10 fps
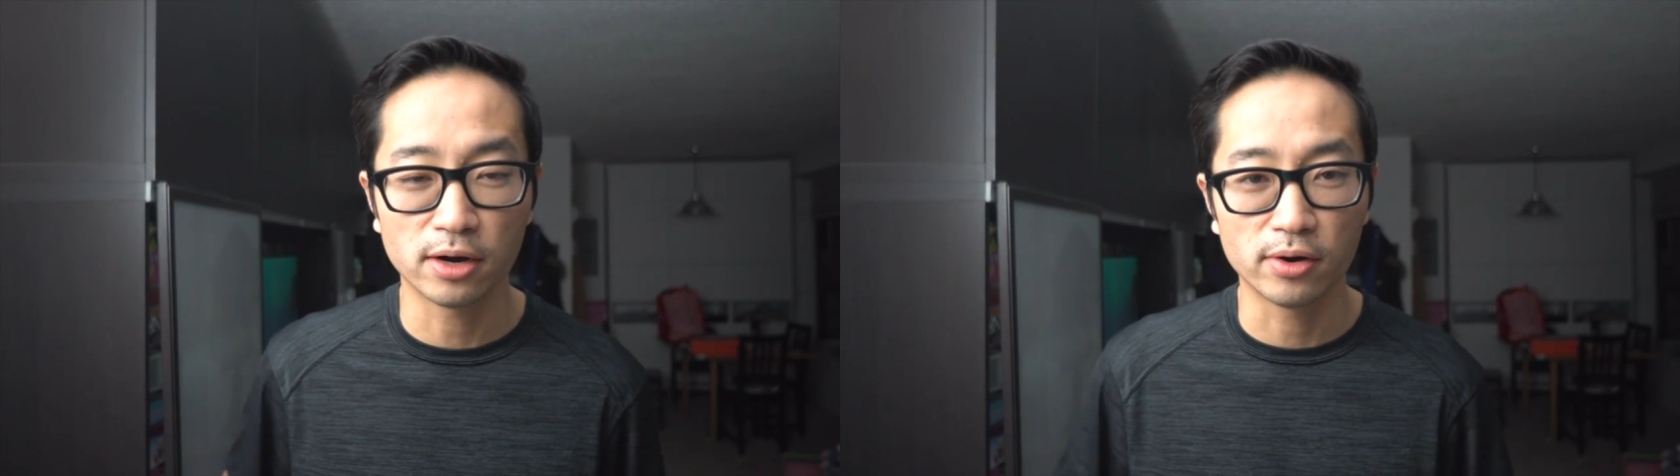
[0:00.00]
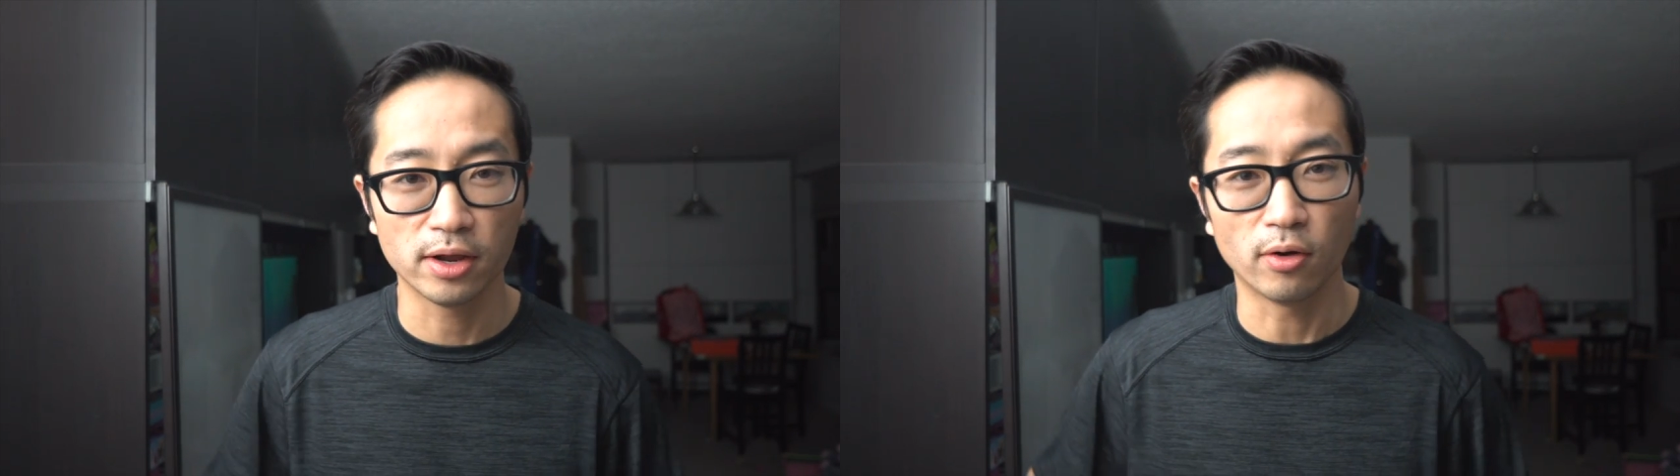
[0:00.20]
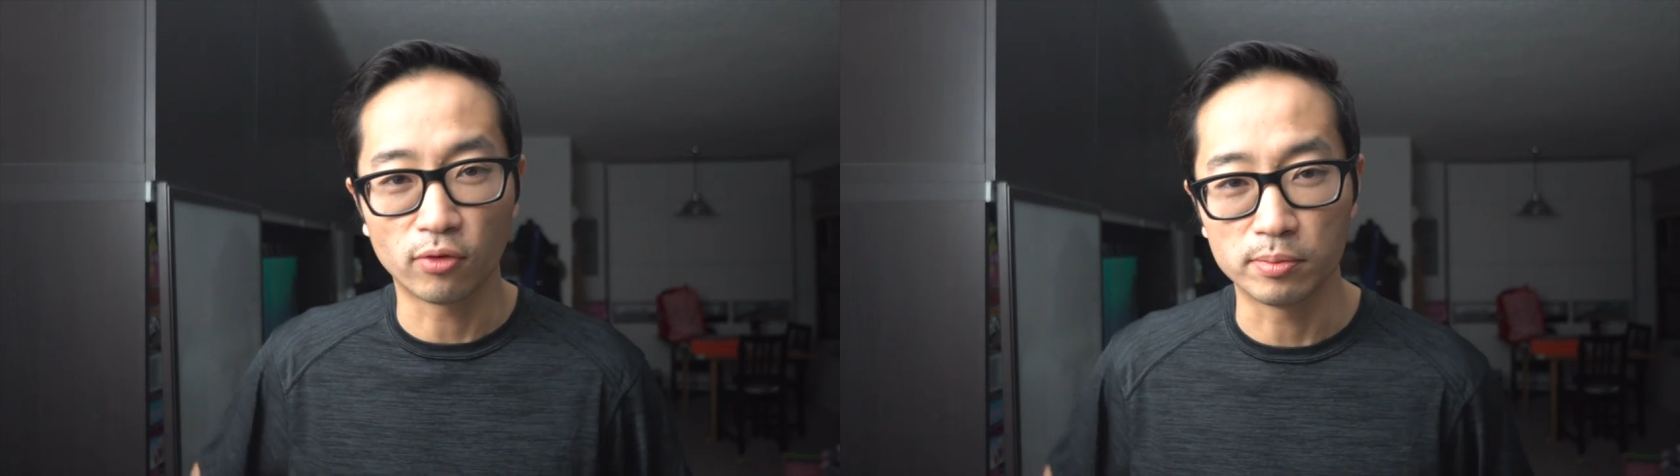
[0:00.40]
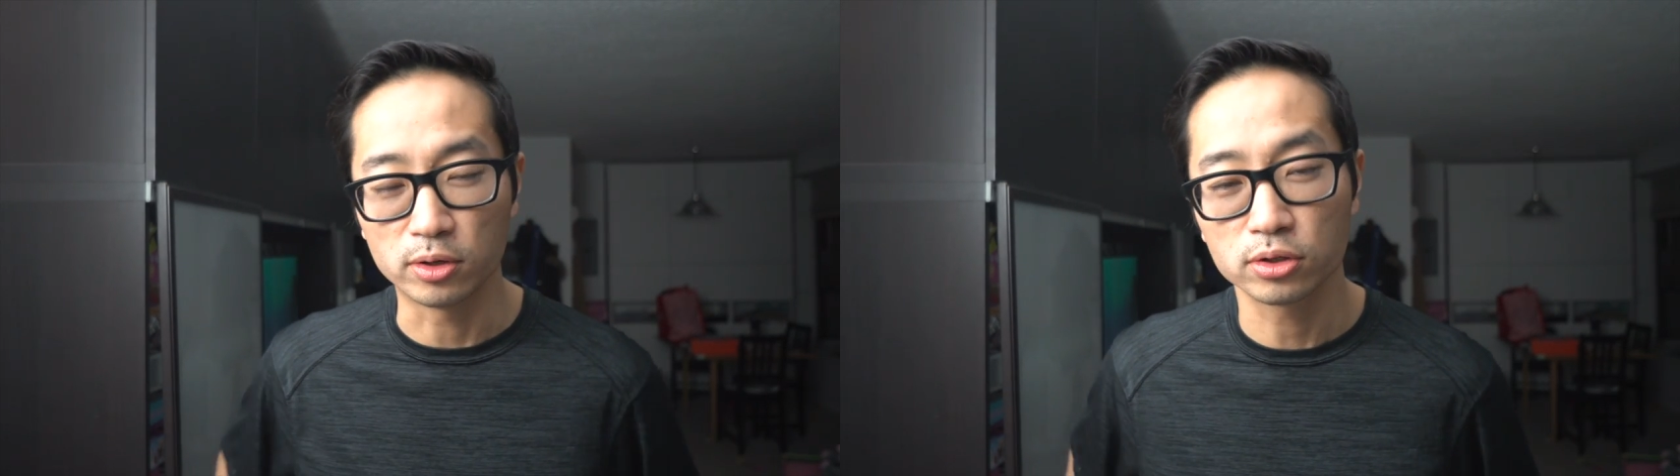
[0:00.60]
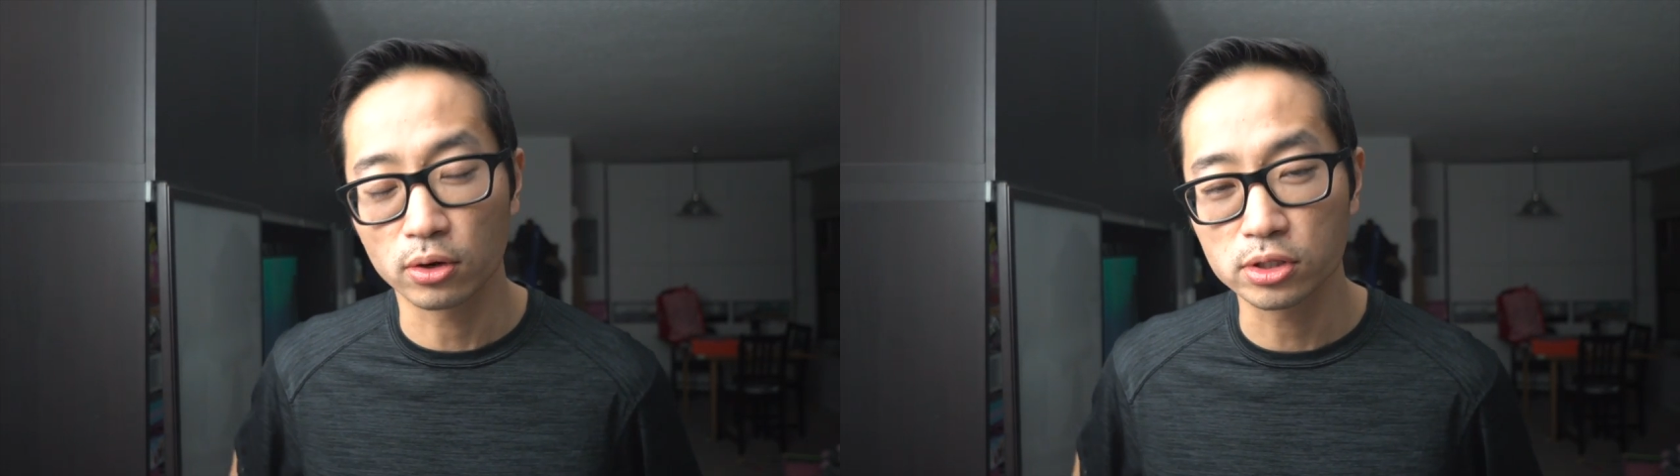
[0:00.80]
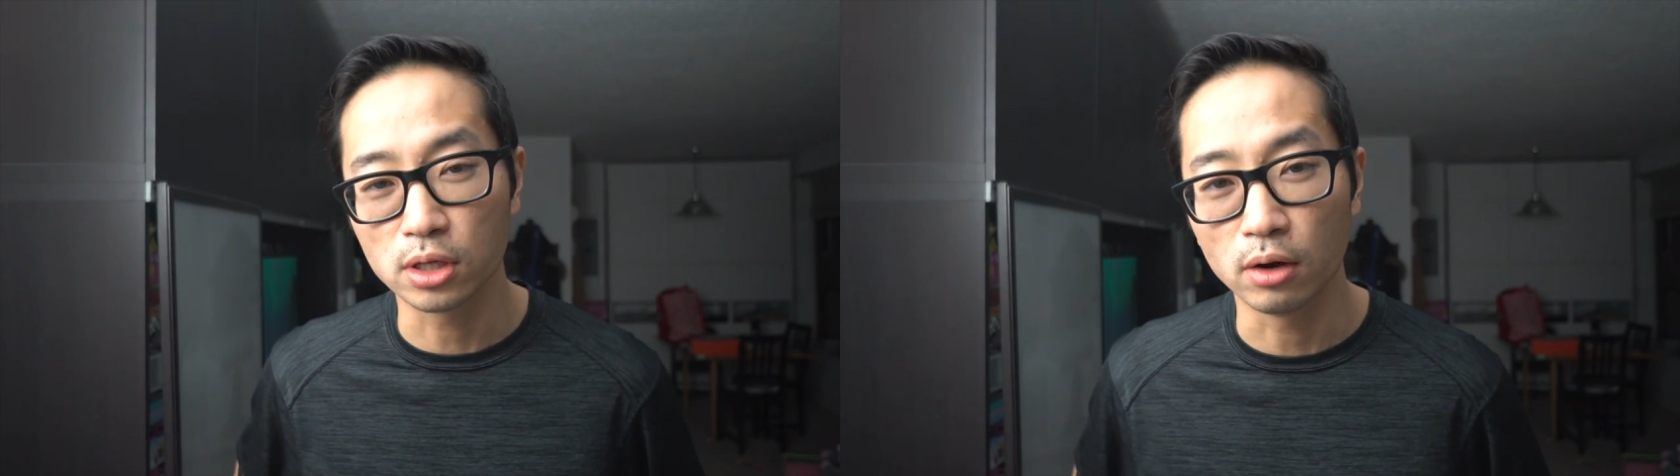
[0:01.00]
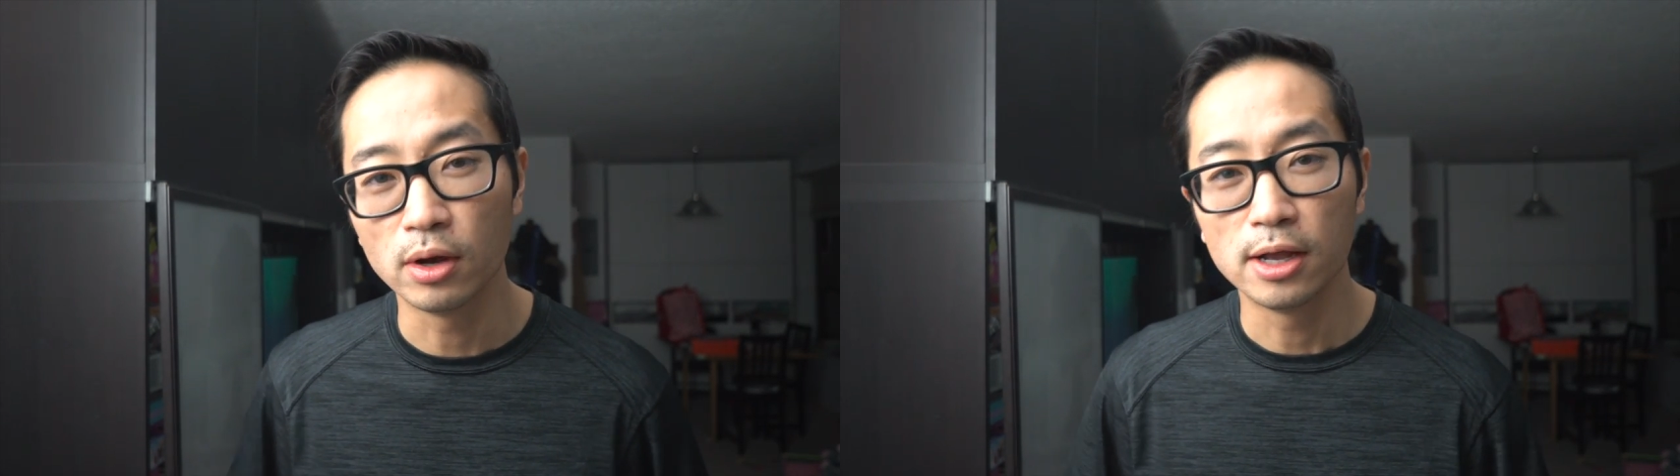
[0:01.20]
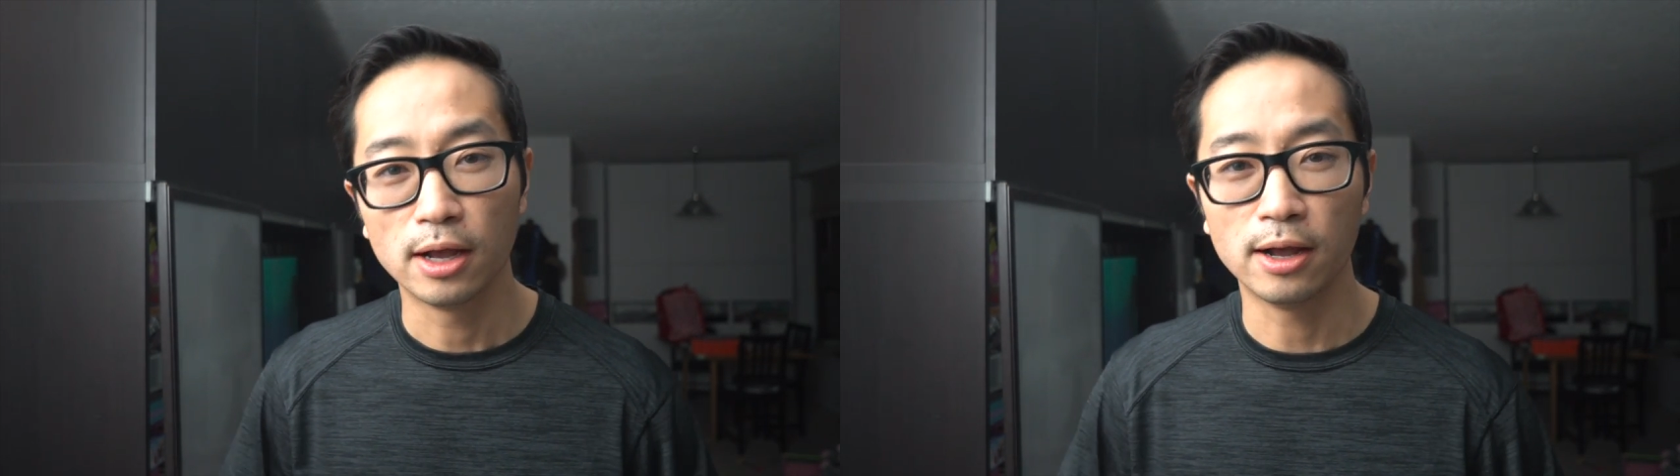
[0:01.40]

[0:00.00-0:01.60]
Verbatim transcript: area or from your torso,